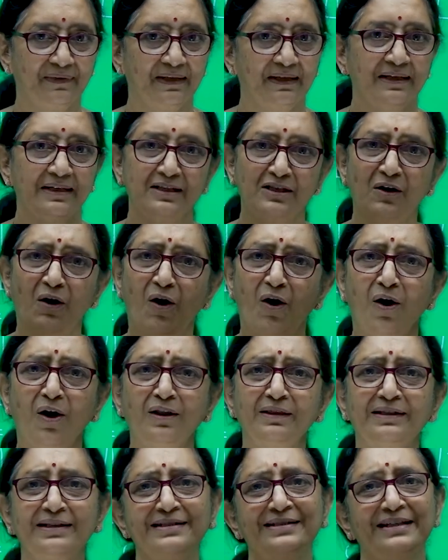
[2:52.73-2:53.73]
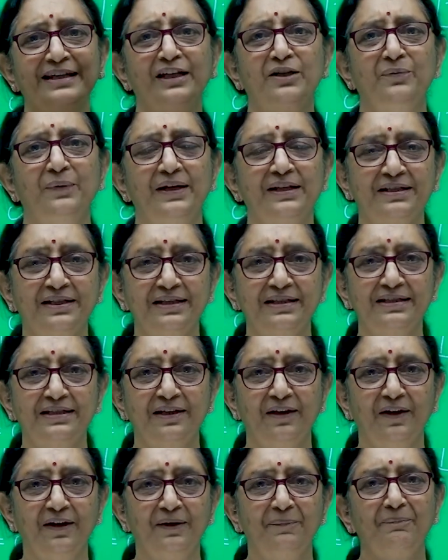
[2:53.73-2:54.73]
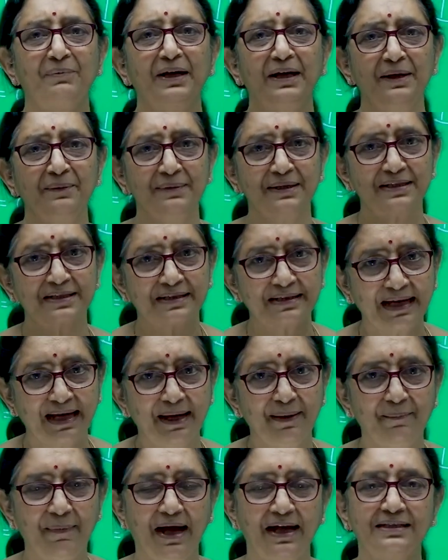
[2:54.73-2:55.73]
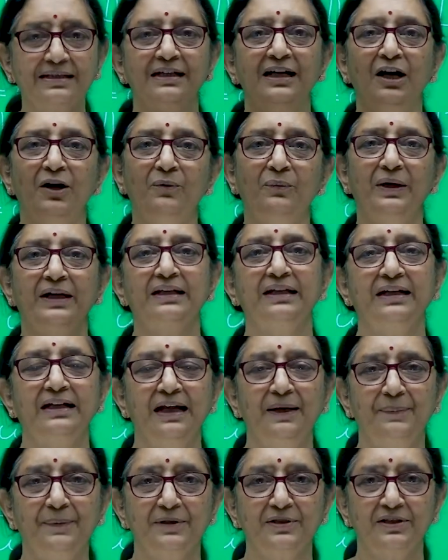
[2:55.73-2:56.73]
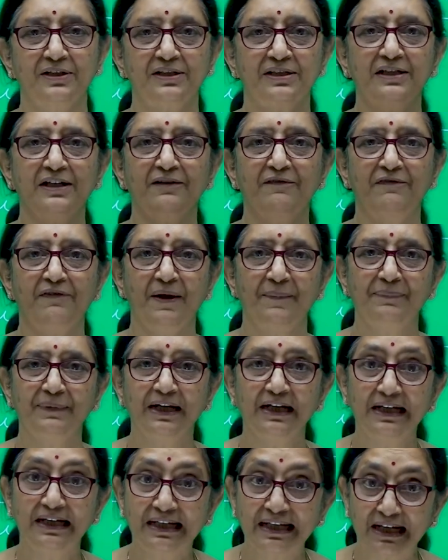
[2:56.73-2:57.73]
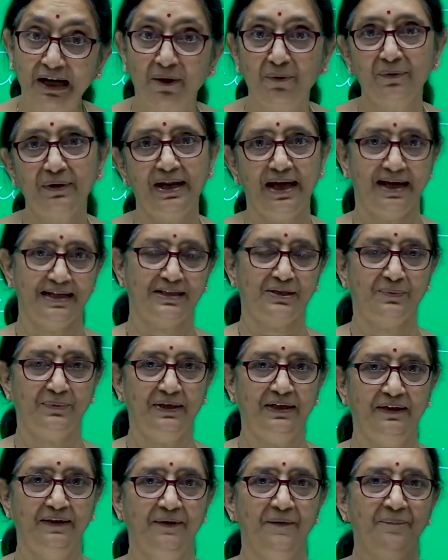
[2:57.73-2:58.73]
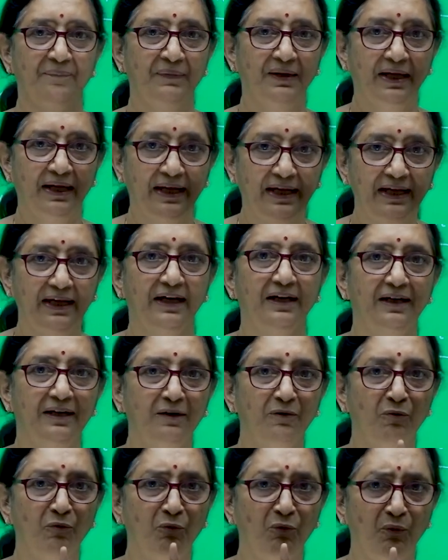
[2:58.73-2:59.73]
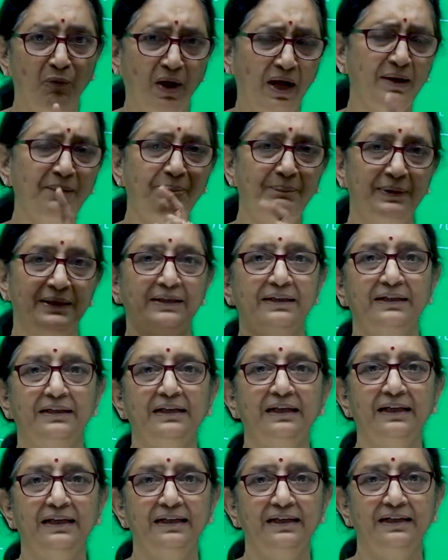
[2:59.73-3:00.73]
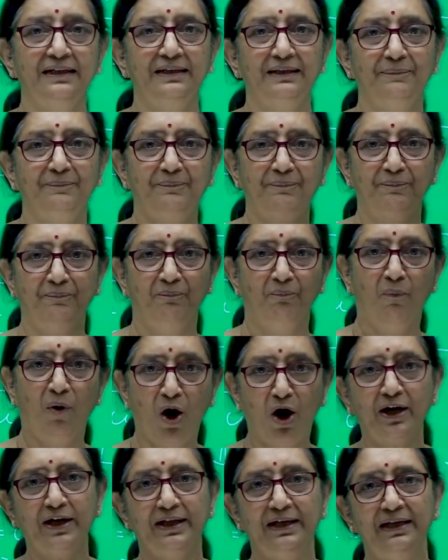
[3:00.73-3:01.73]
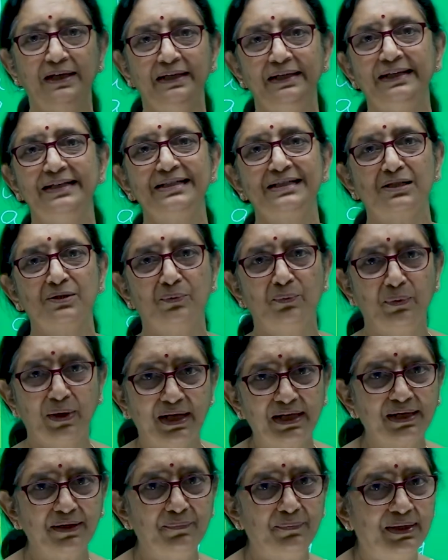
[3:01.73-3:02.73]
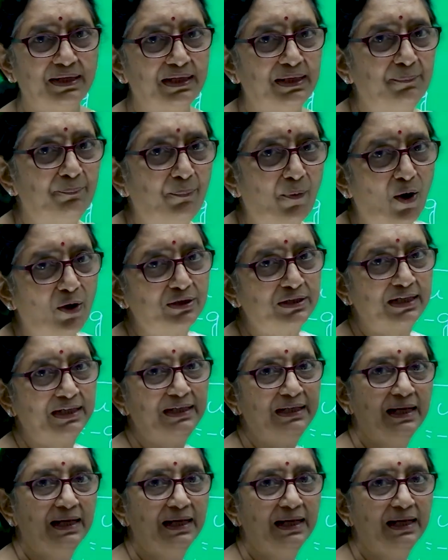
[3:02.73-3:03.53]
So, all these equations are pretty much same as vertical projection from the ground as well. Here one particular model is very important